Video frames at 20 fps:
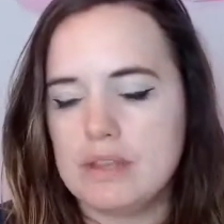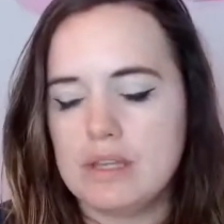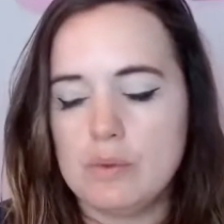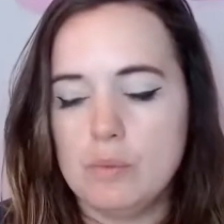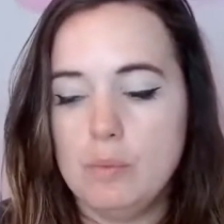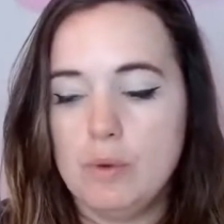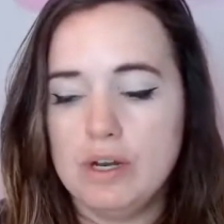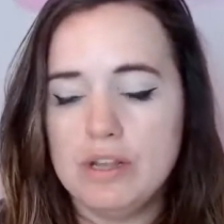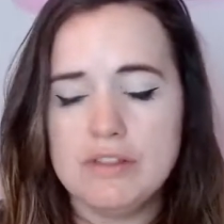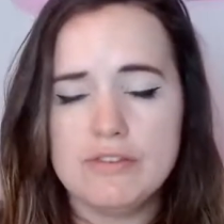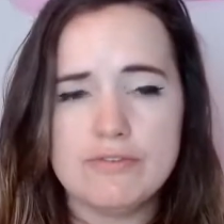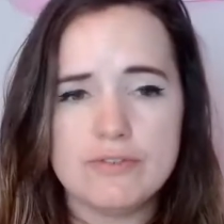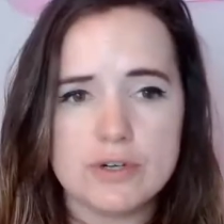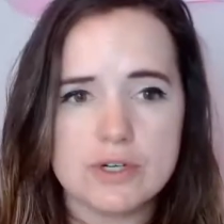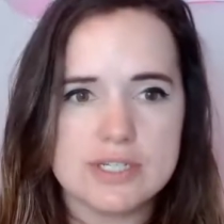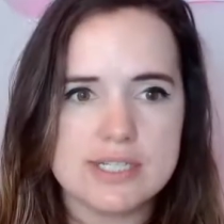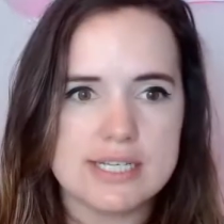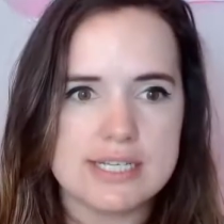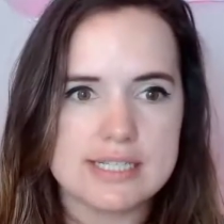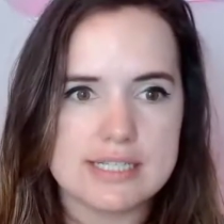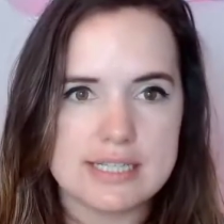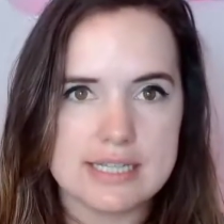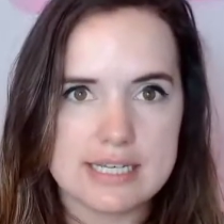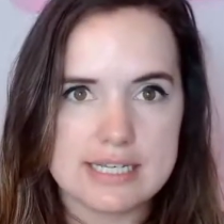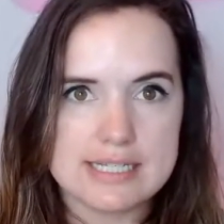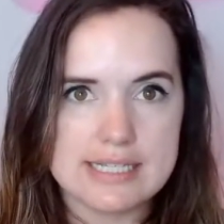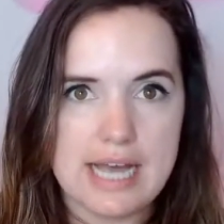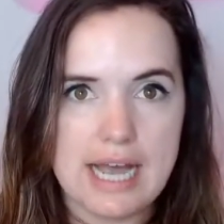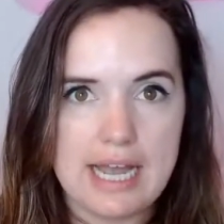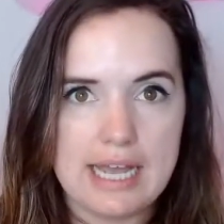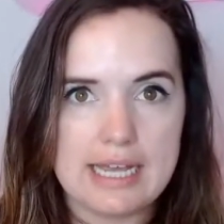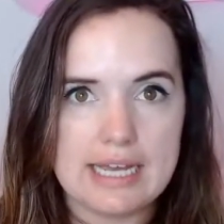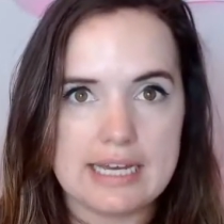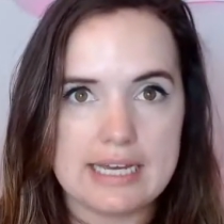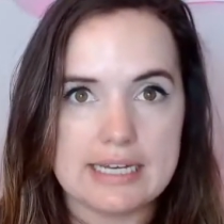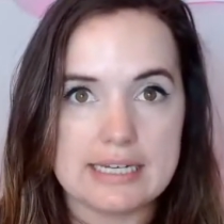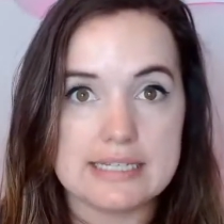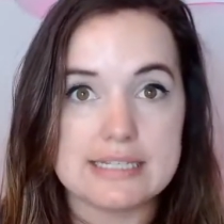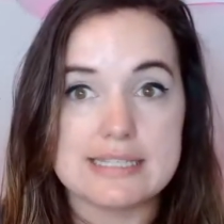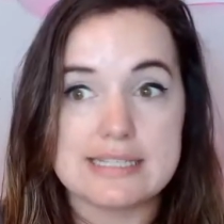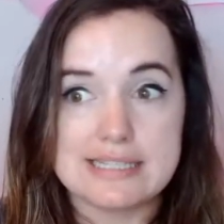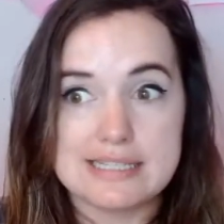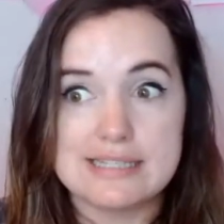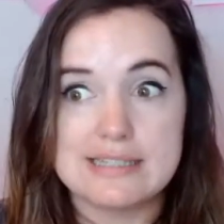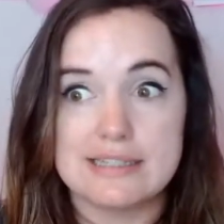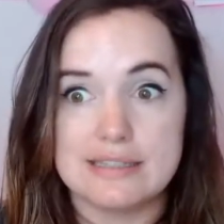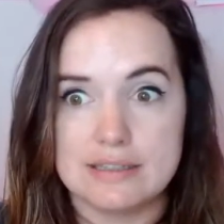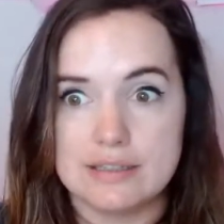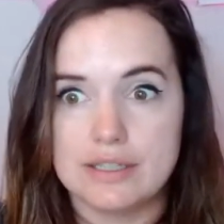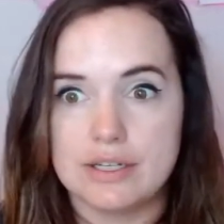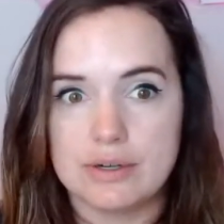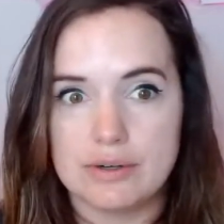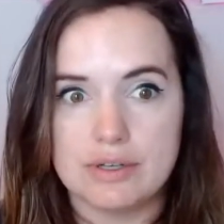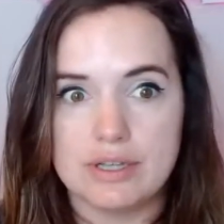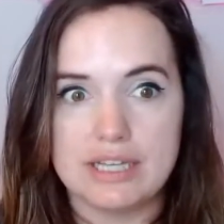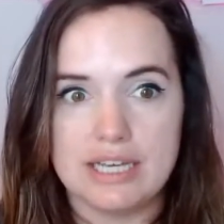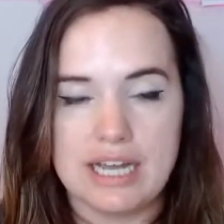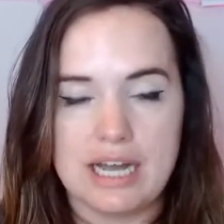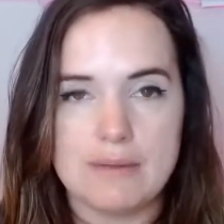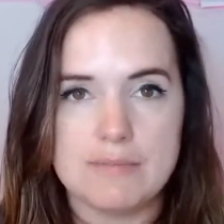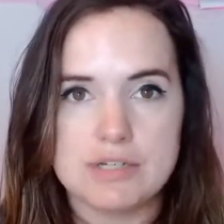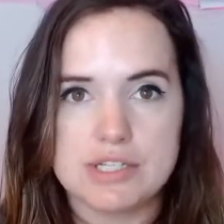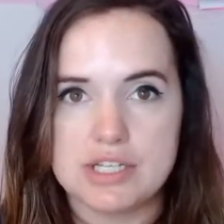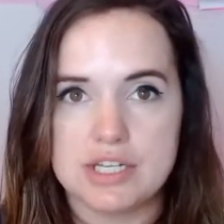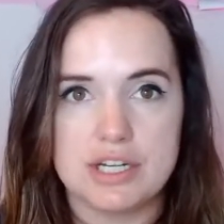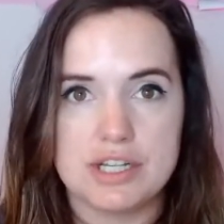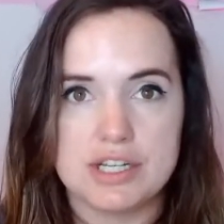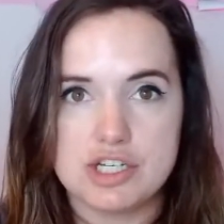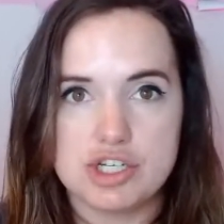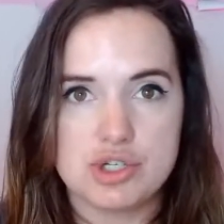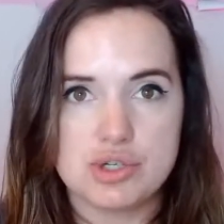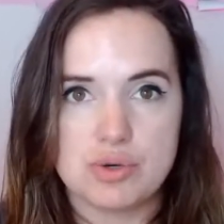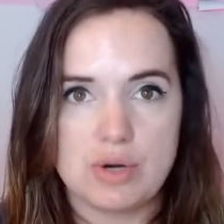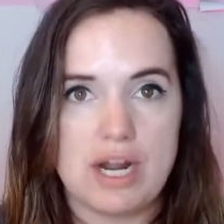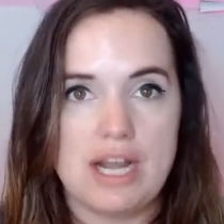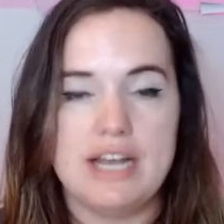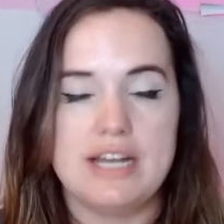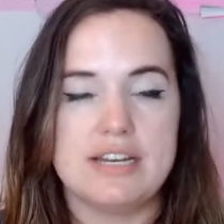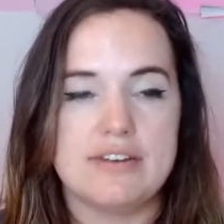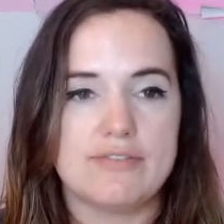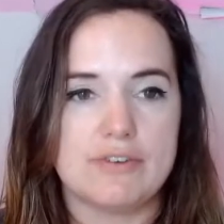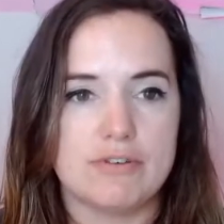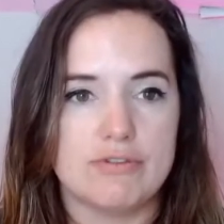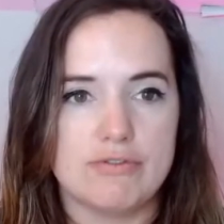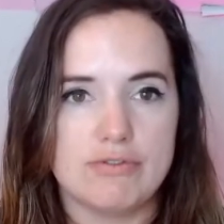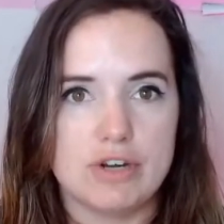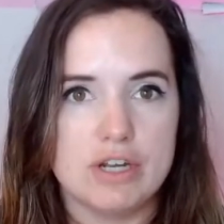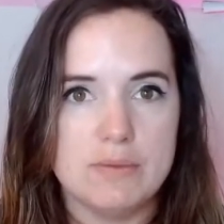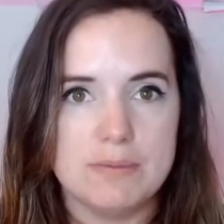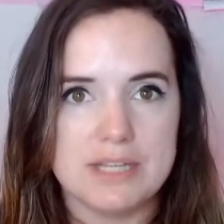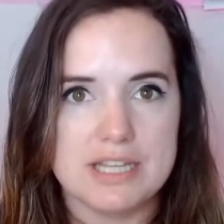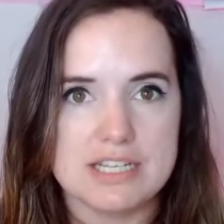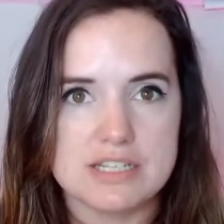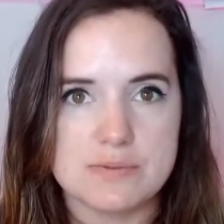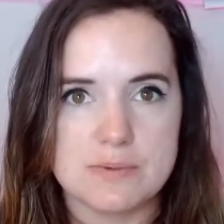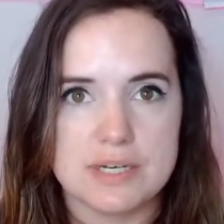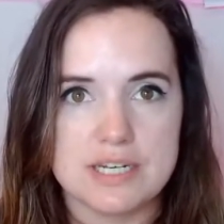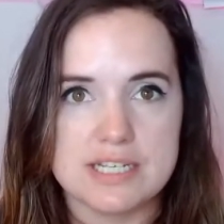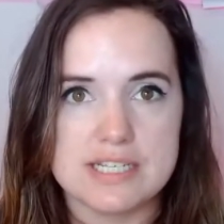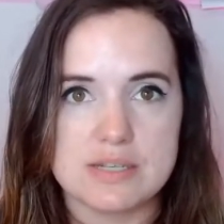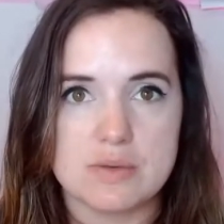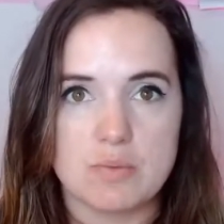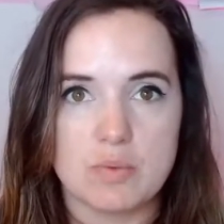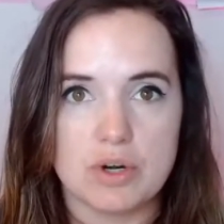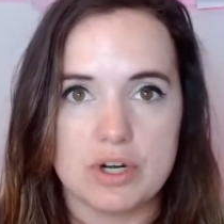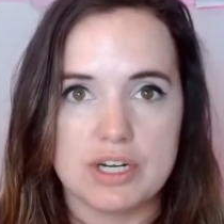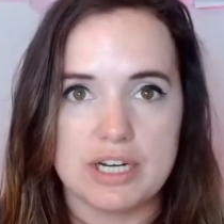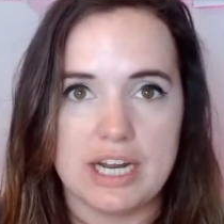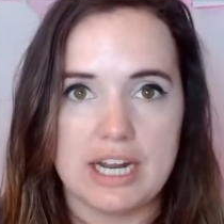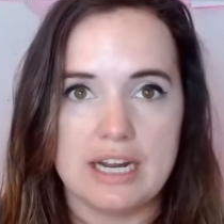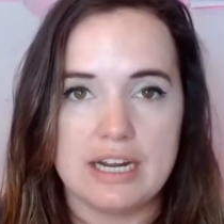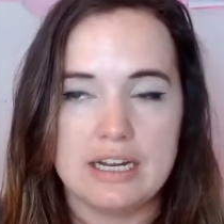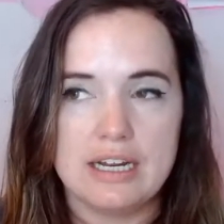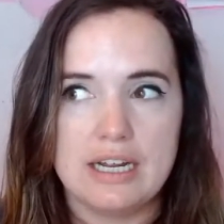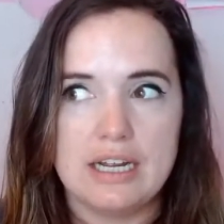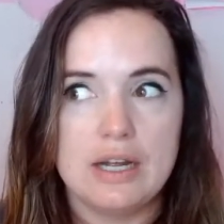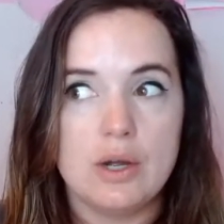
One of the first things that they say is literally, I'm just going to try a different freebie. This one isn't working.